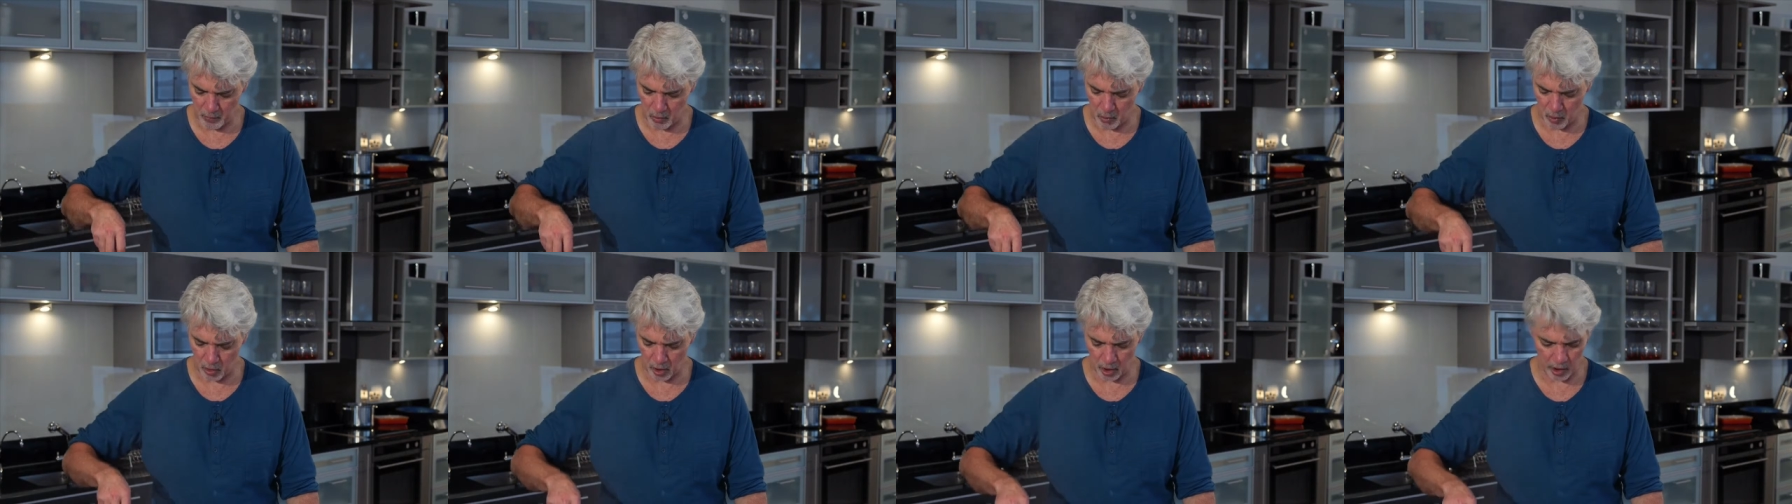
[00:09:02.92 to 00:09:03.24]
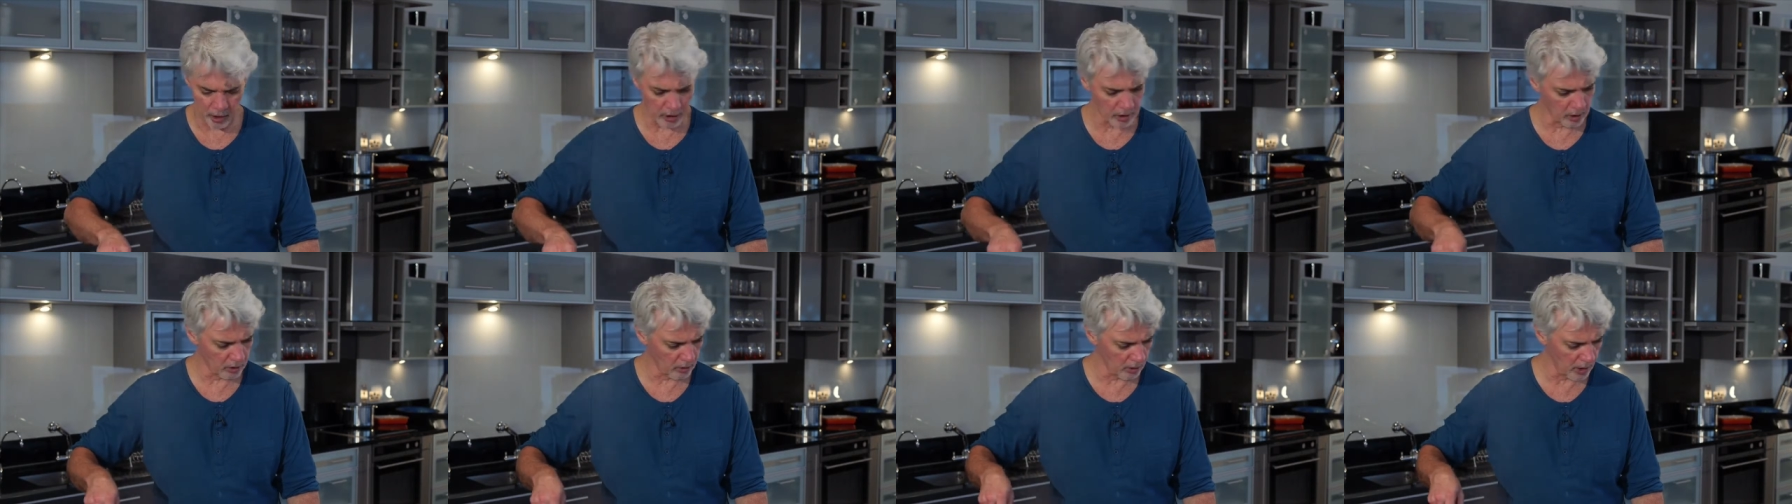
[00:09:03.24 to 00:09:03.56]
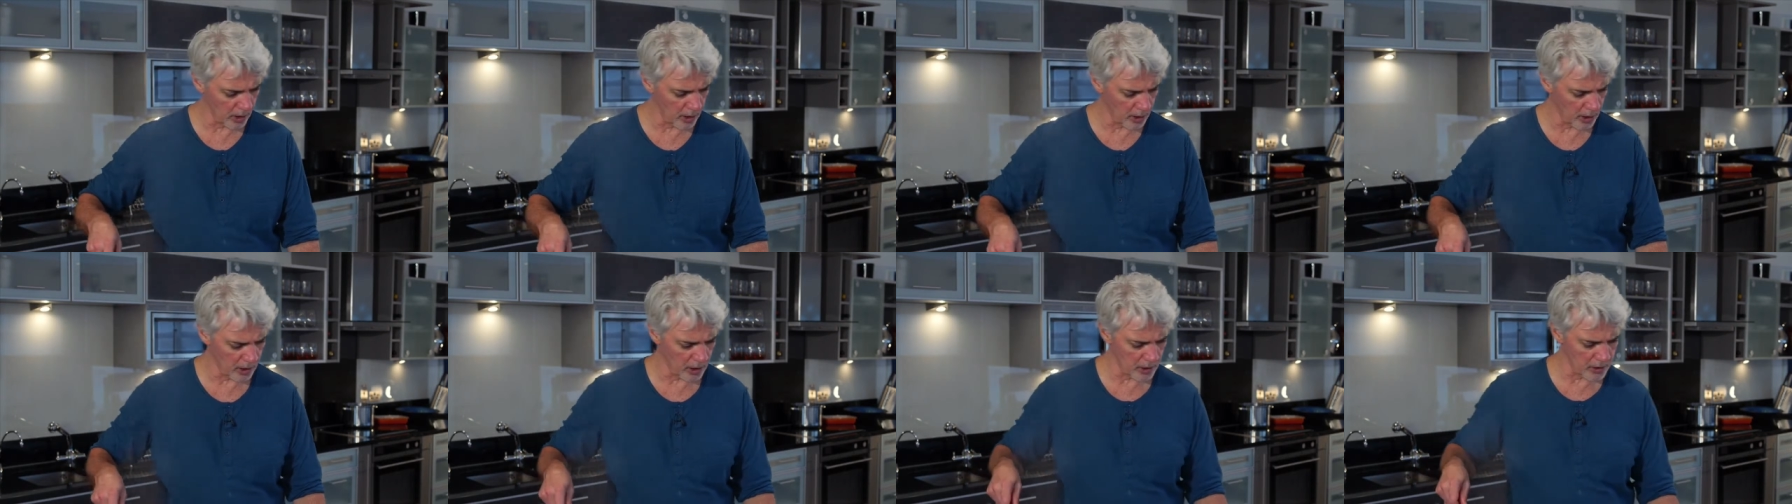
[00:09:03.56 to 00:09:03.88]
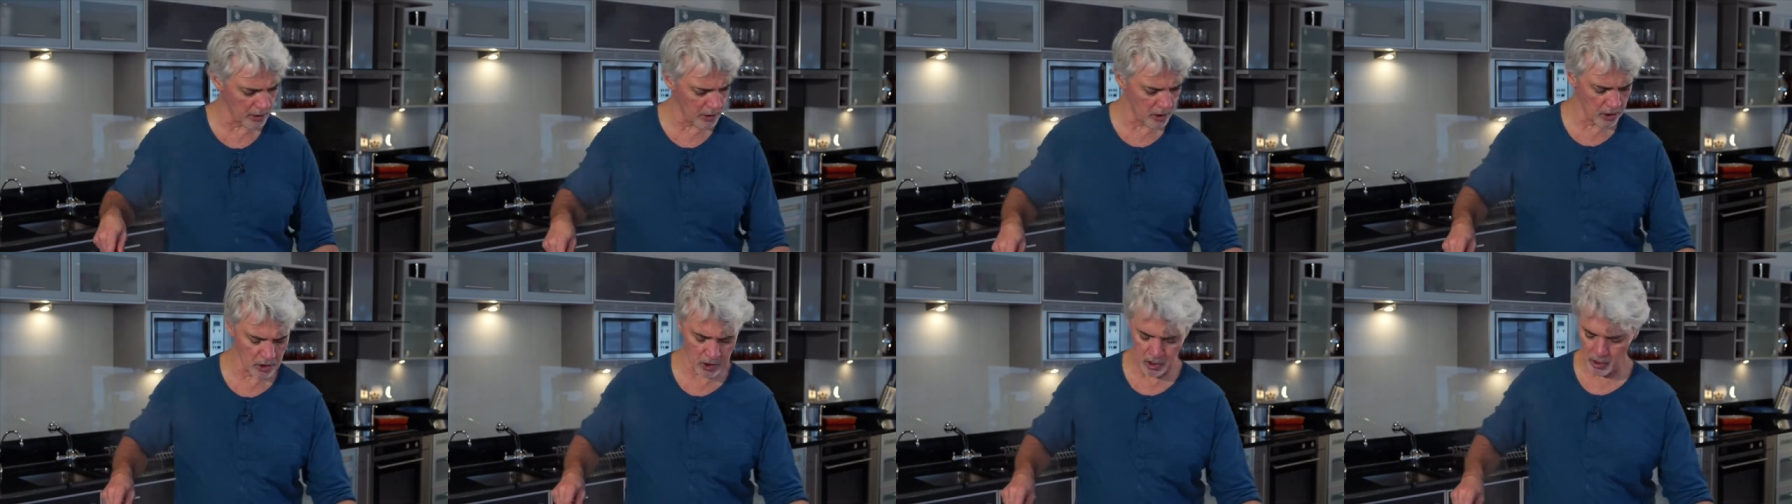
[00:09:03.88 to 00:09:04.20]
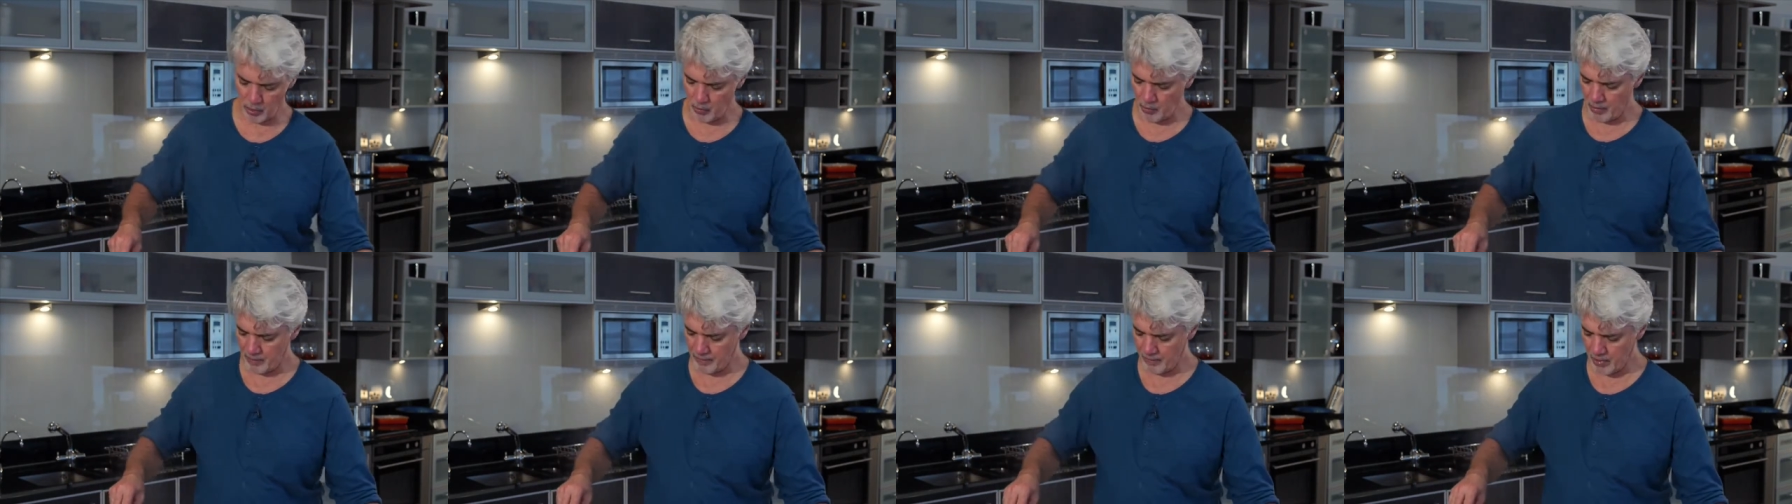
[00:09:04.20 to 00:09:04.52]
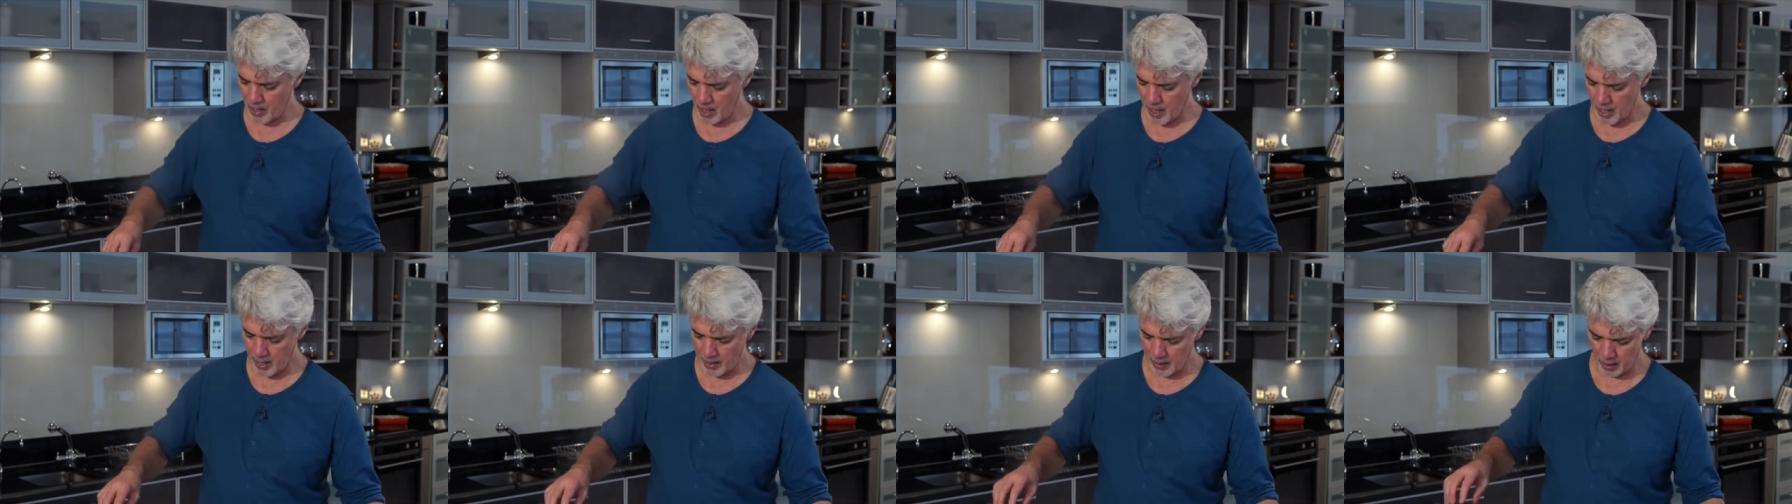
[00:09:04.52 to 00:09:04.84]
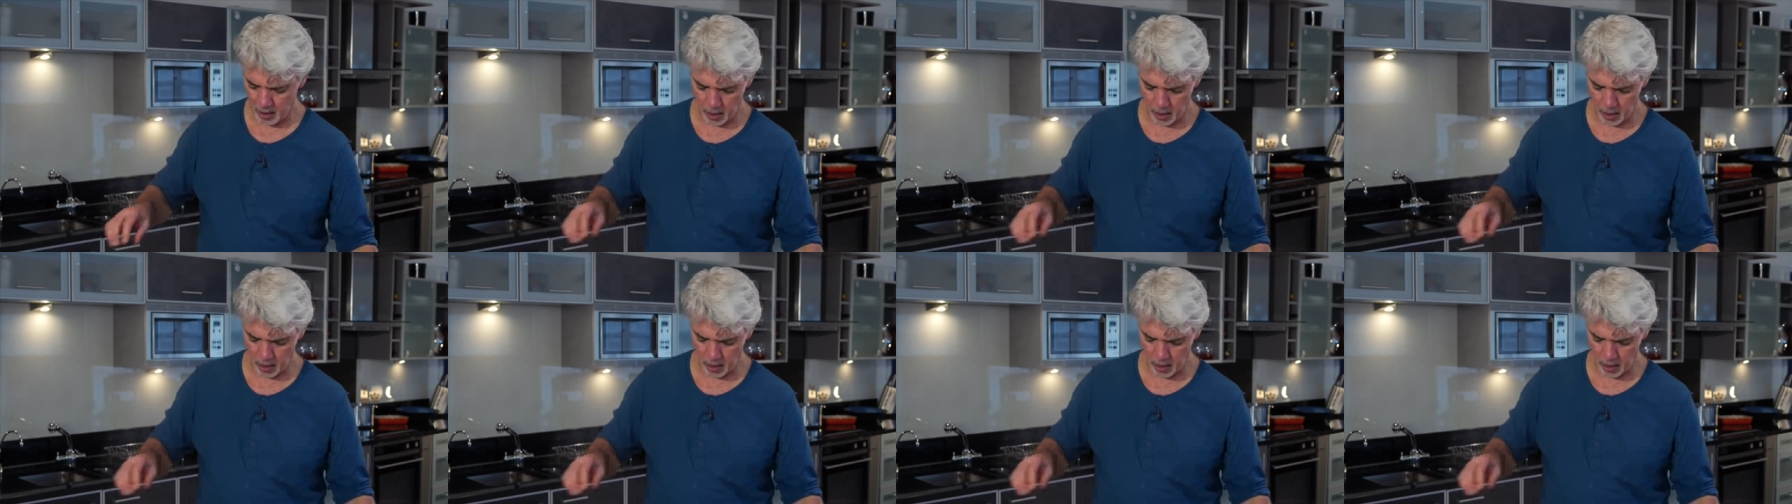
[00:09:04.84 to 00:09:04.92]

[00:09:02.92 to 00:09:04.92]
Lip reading: more ingredients. And so we've got